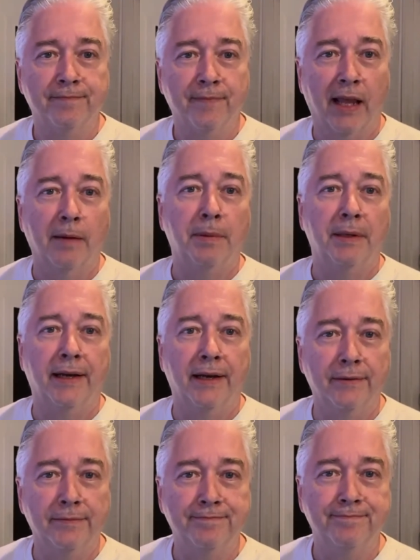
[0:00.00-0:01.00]
Happy
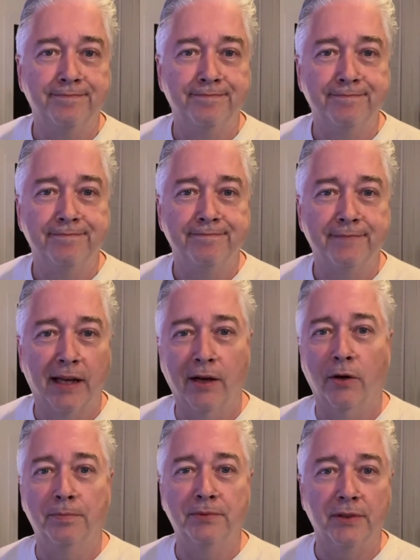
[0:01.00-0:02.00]
now? I
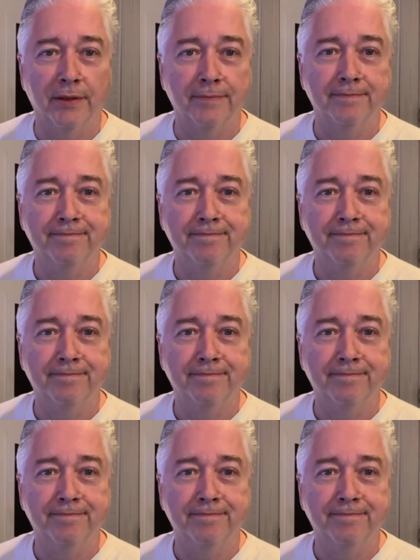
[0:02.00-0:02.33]
hope so.